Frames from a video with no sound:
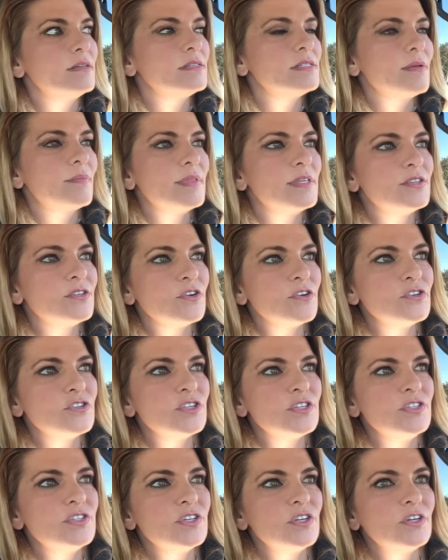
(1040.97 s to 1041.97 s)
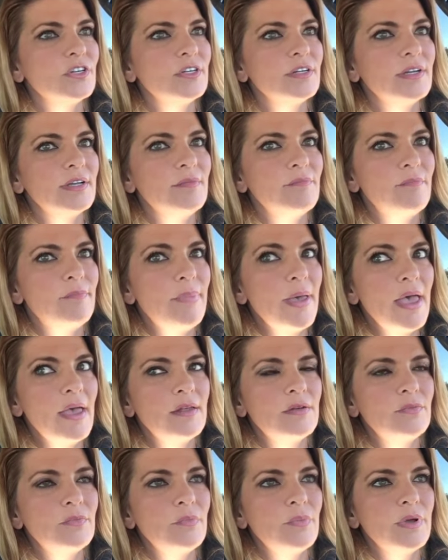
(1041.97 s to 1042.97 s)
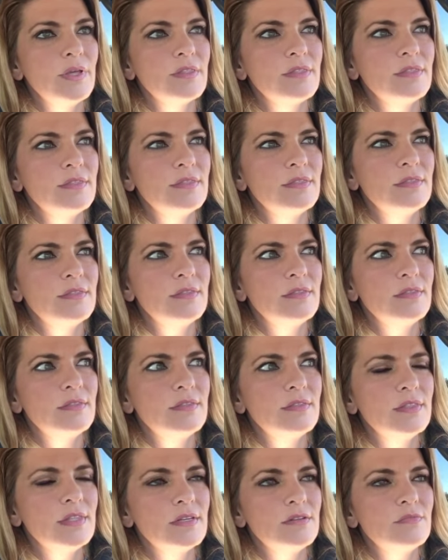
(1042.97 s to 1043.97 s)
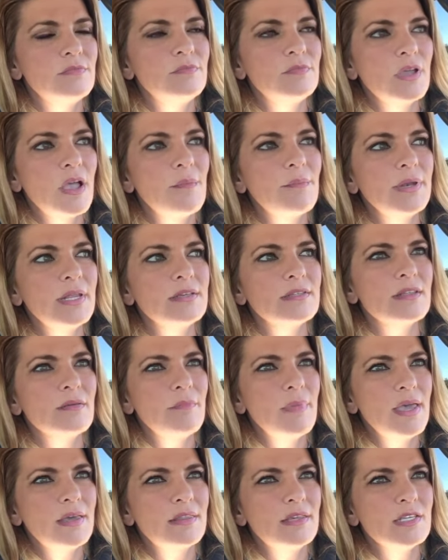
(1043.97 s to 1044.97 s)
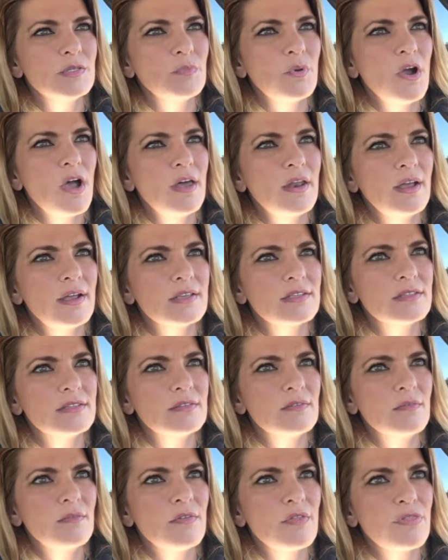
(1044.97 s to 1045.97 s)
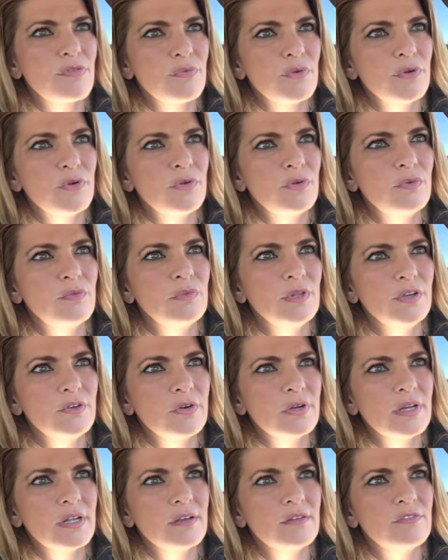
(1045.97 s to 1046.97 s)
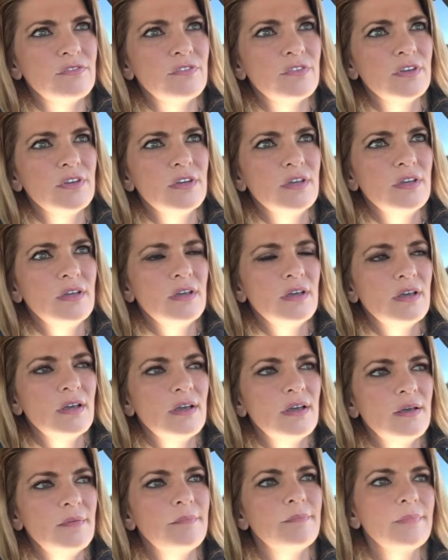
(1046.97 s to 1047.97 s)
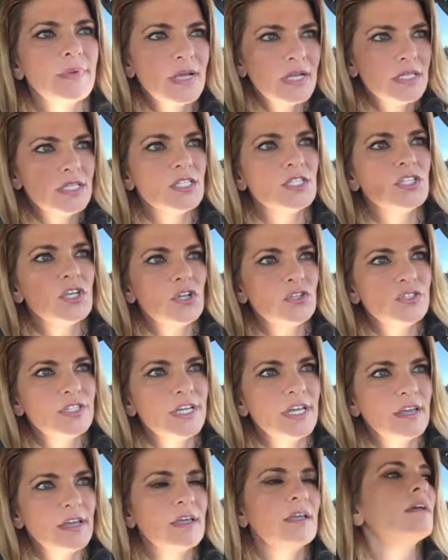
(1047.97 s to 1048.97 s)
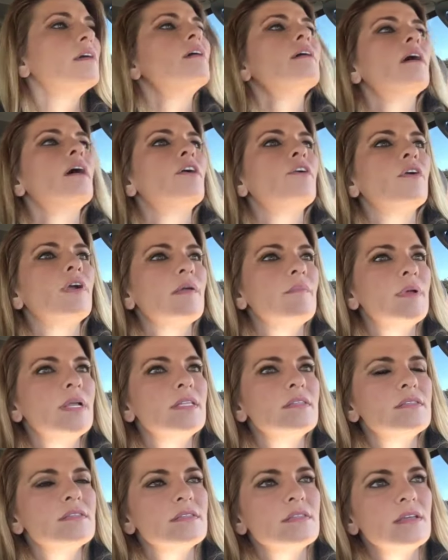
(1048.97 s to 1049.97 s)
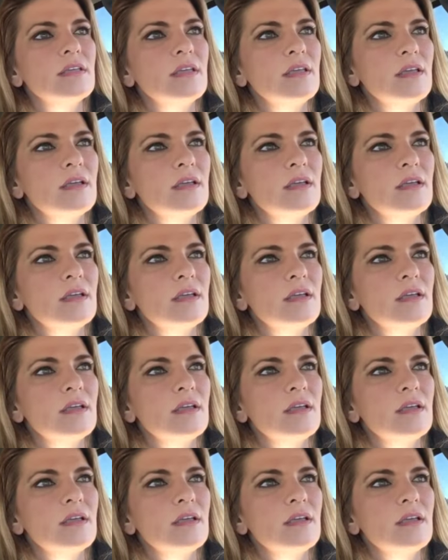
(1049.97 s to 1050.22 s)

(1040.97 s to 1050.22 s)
some of the surgeons are in bed with the companies that make these products through lucrative consulting agreements,